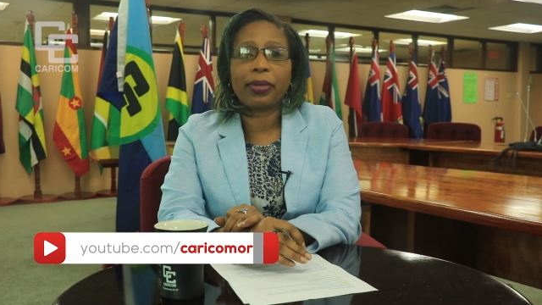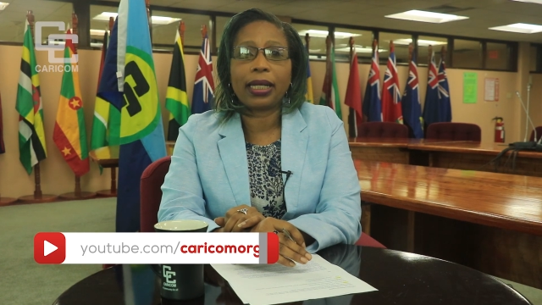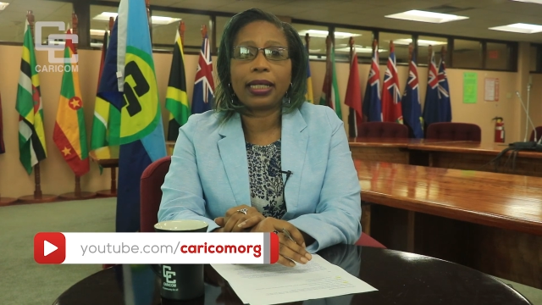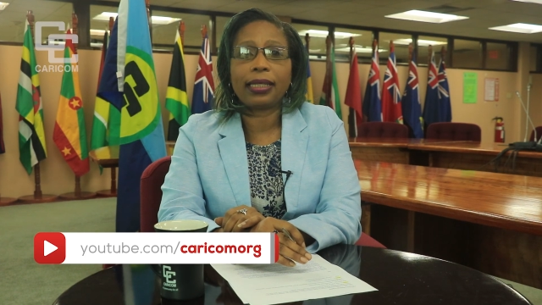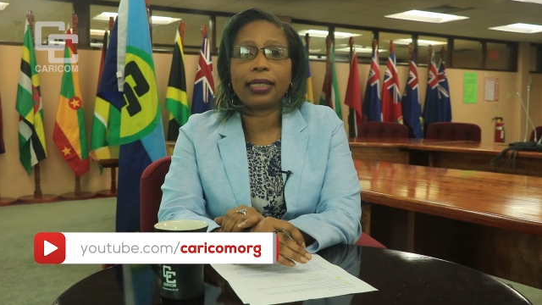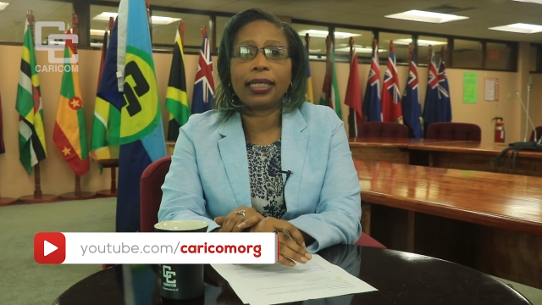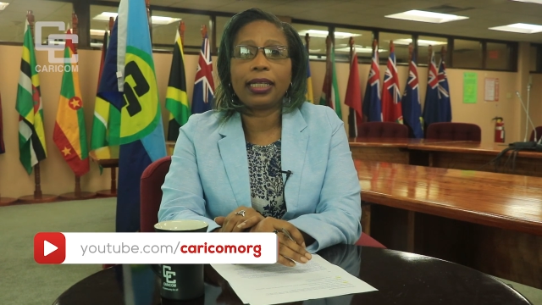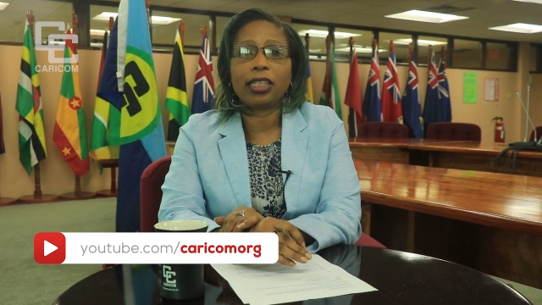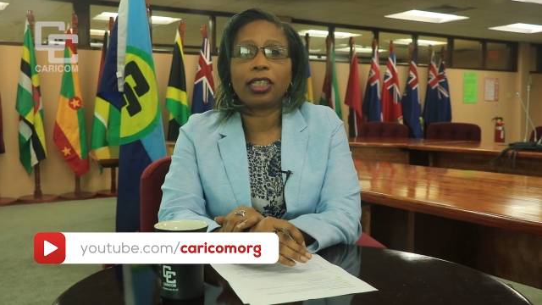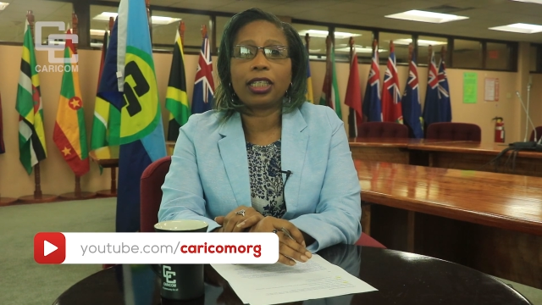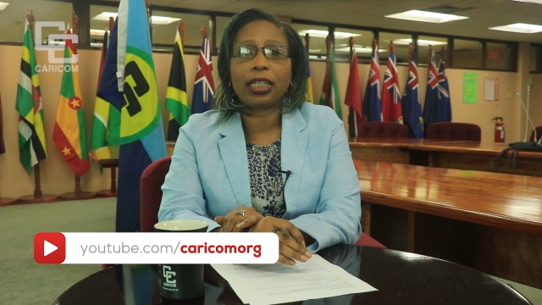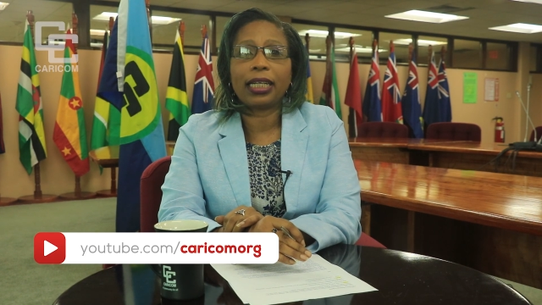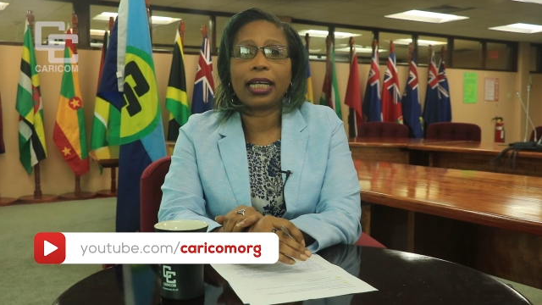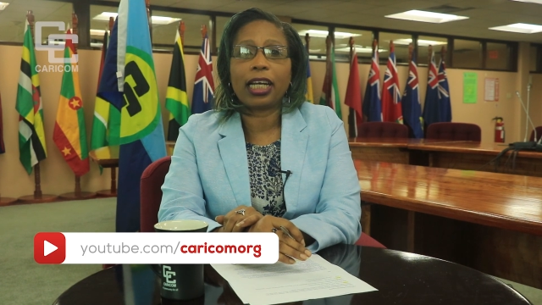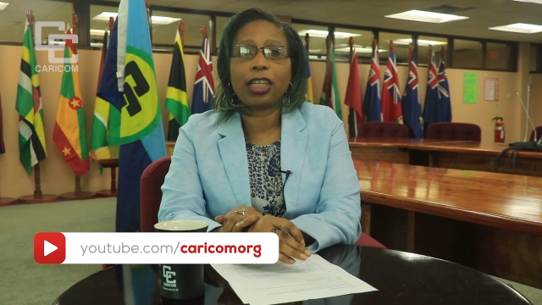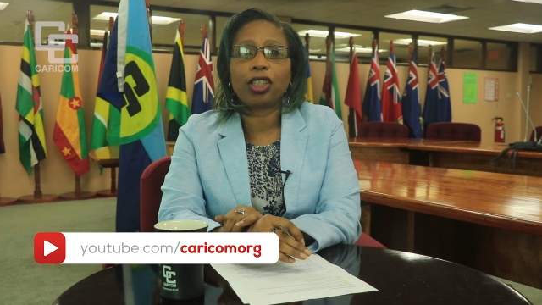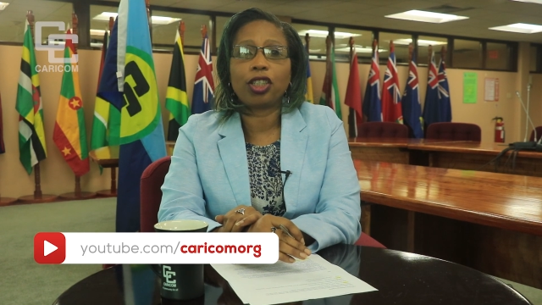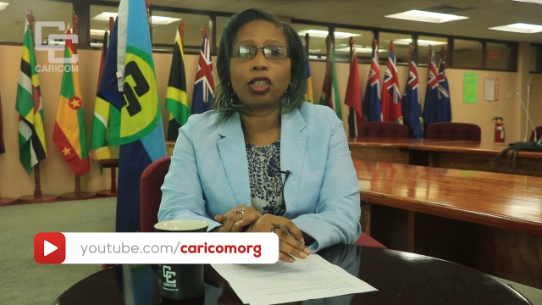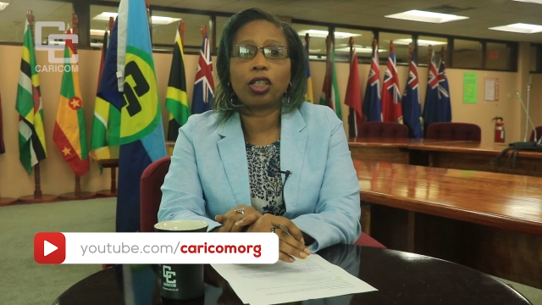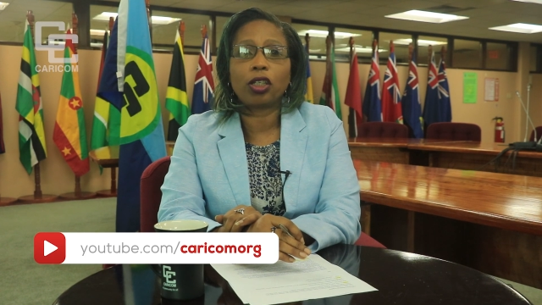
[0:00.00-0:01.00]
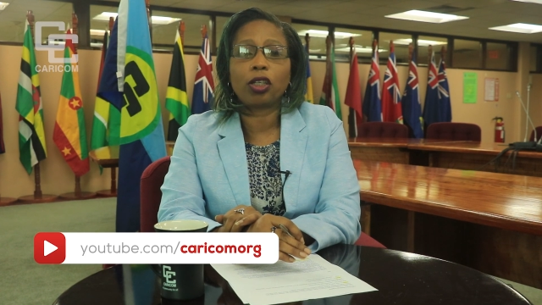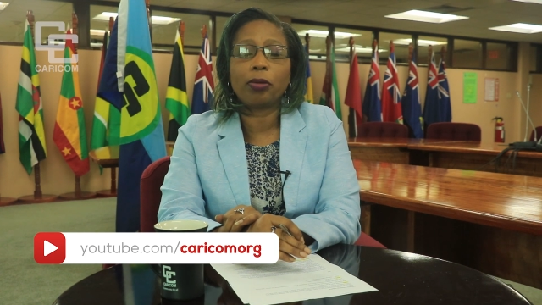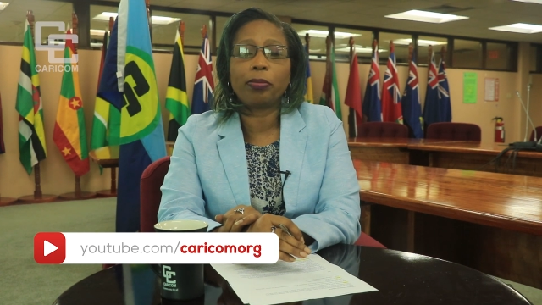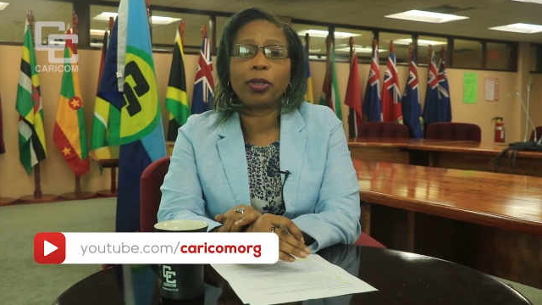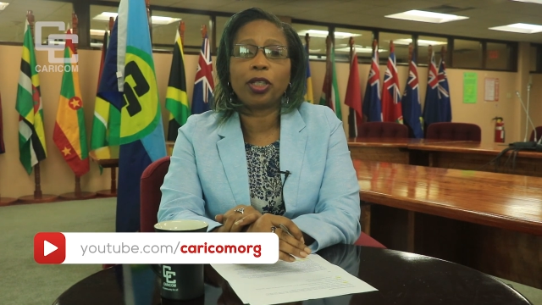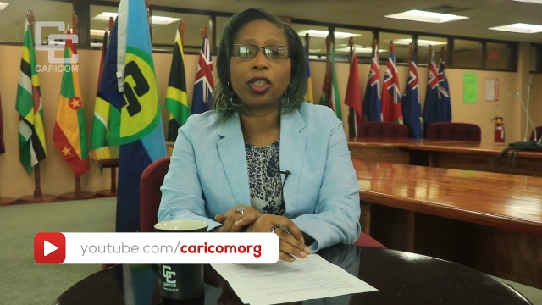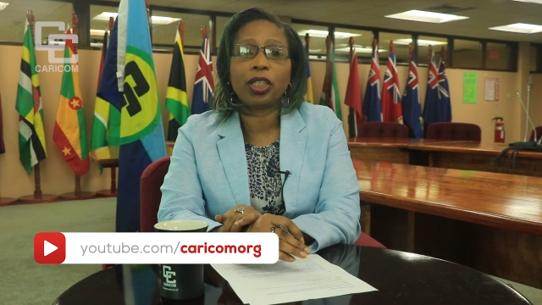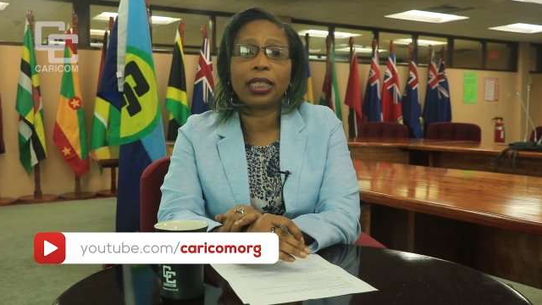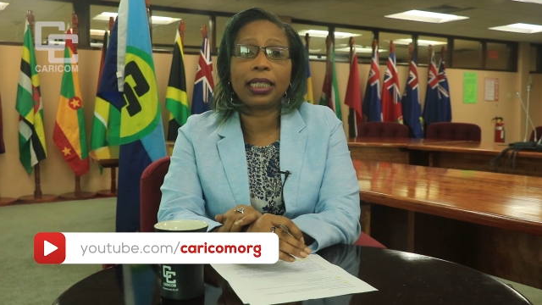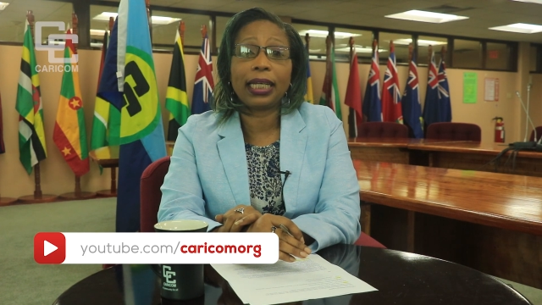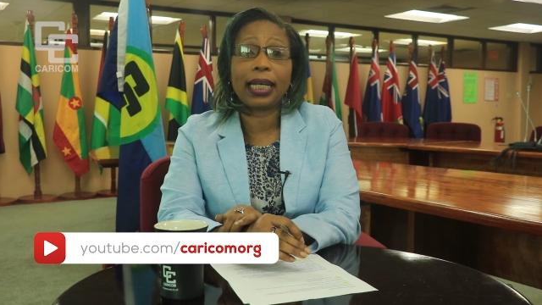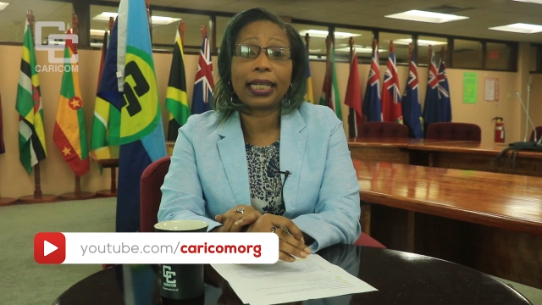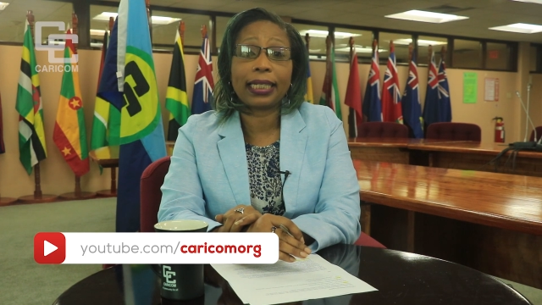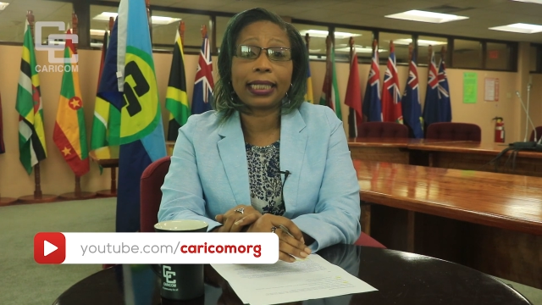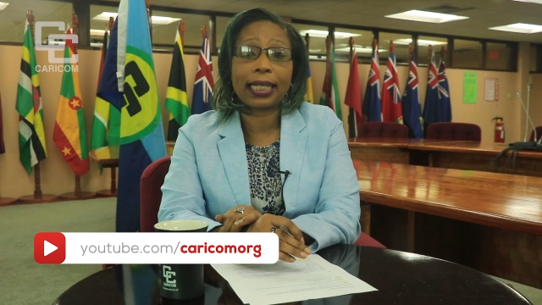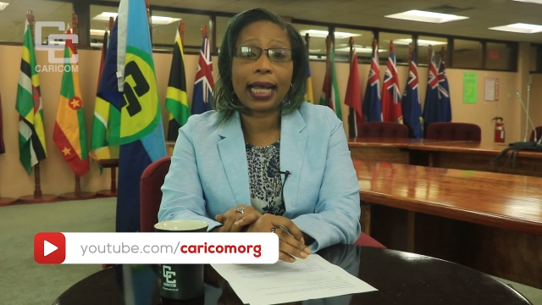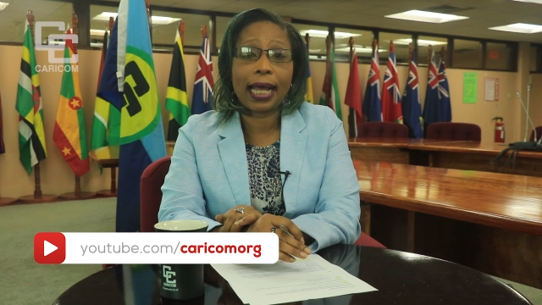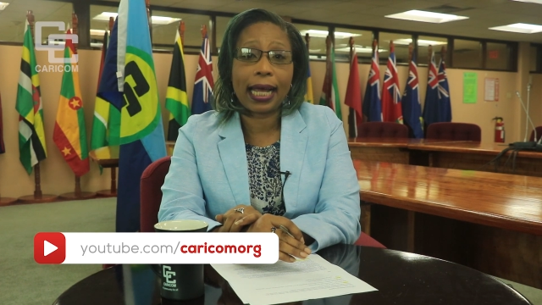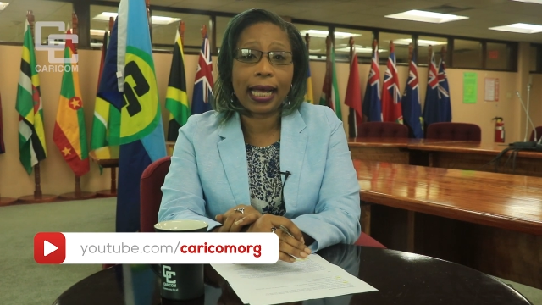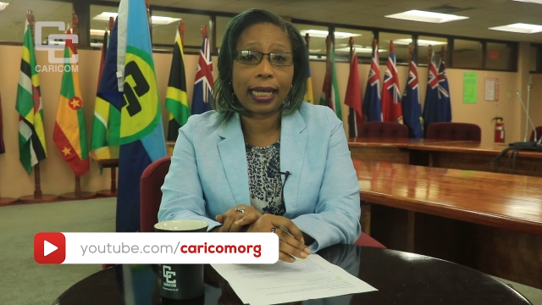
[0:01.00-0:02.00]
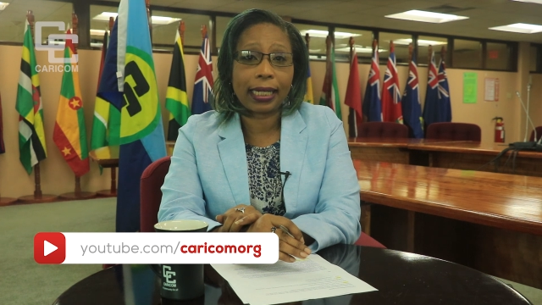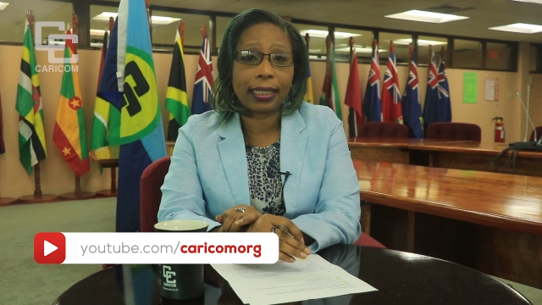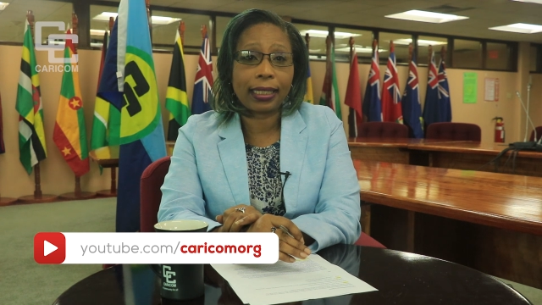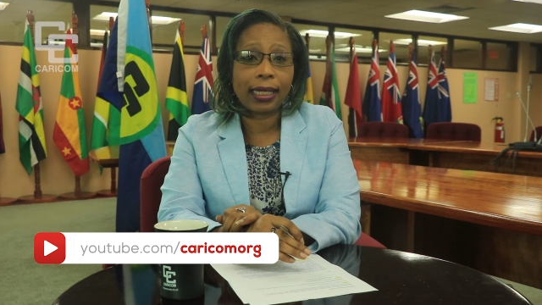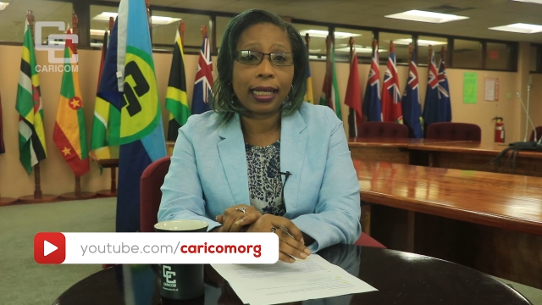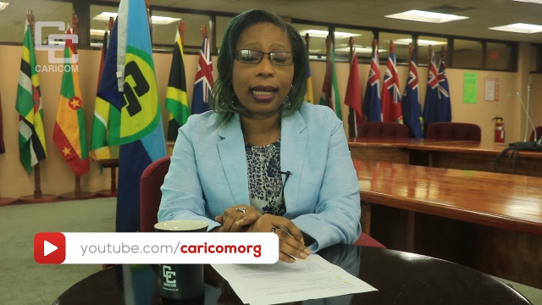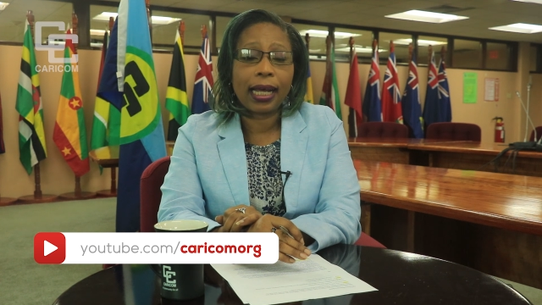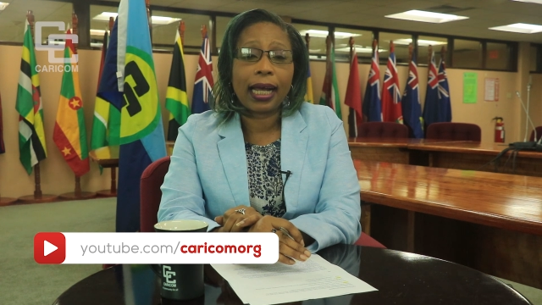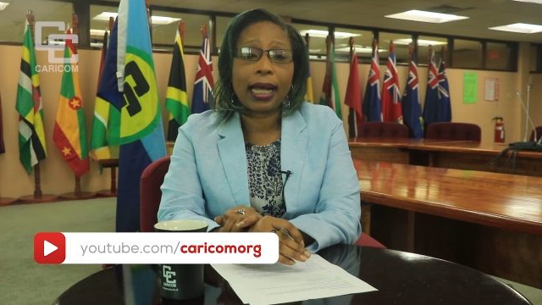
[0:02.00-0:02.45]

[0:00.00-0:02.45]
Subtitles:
that the international community has had